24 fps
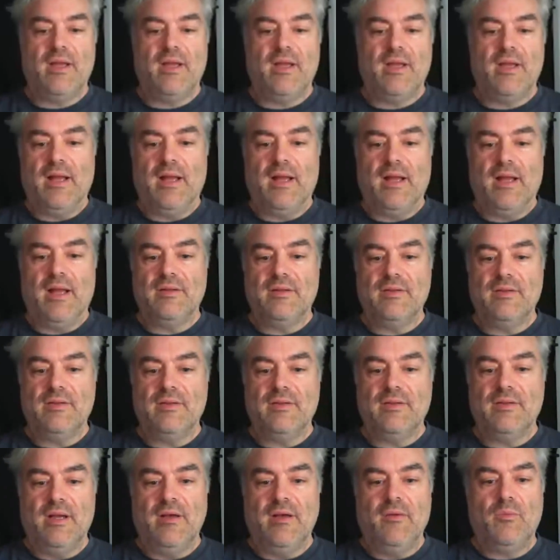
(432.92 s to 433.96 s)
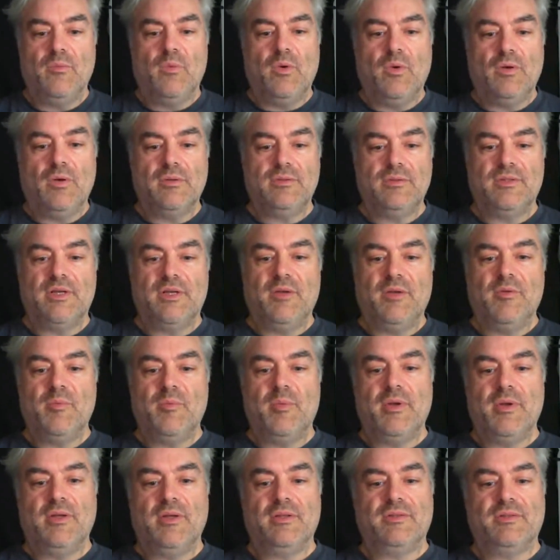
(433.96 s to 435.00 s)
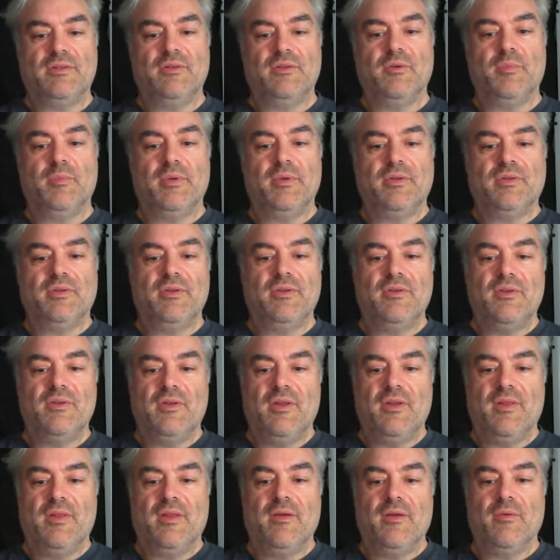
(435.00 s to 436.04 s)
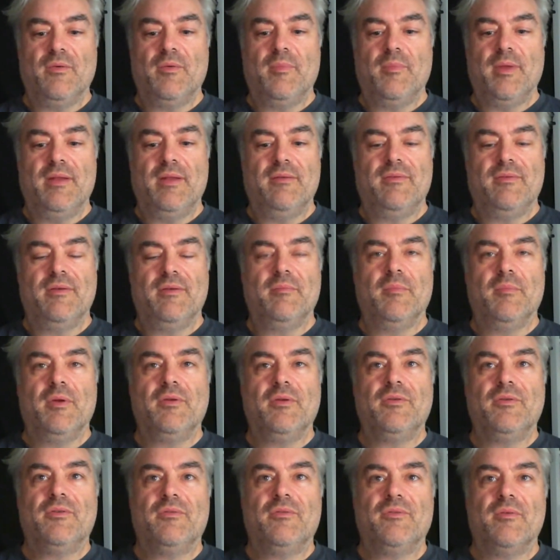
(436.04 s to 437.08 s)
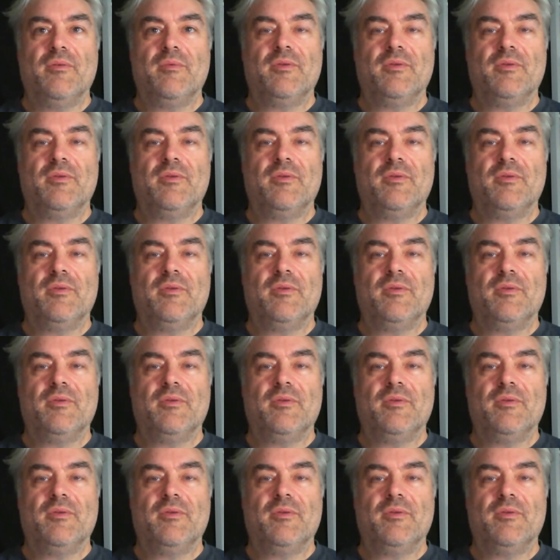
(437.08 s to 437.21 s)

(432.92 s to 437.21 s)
And what type of person or business do you think would benefit most from the